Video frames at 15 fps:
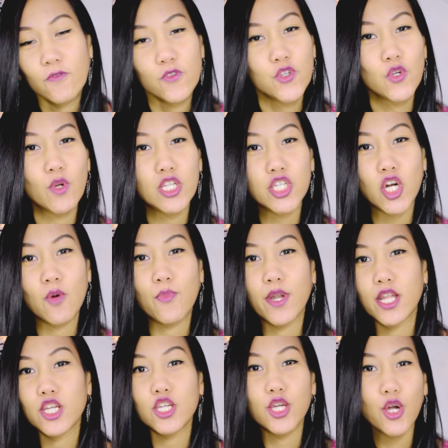to
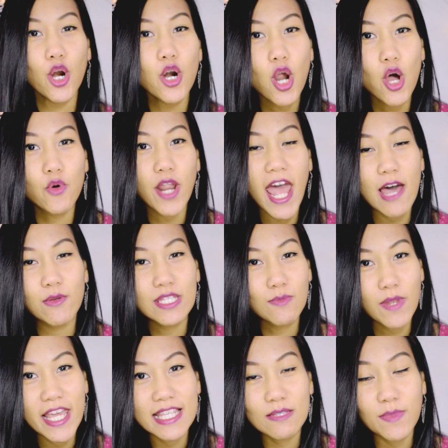interpret your own house
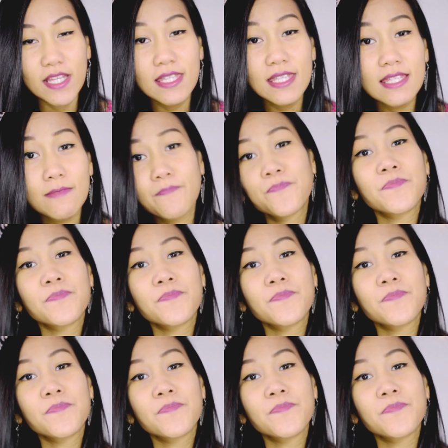placements.